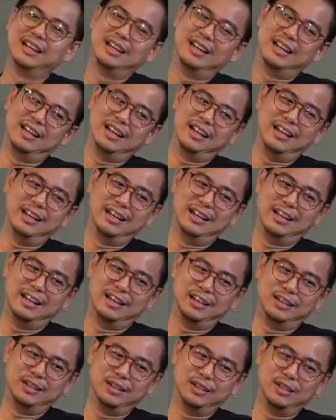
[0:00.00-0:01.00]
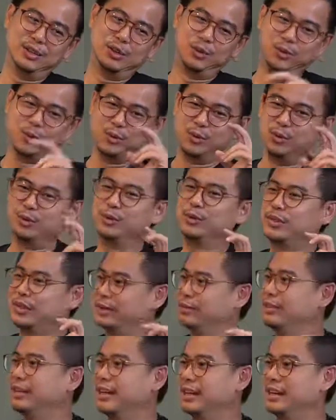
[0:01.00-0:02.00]
gurus
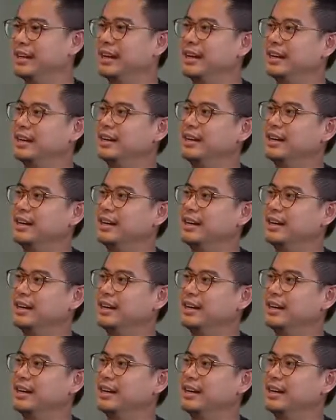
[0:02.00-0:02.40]
out there again.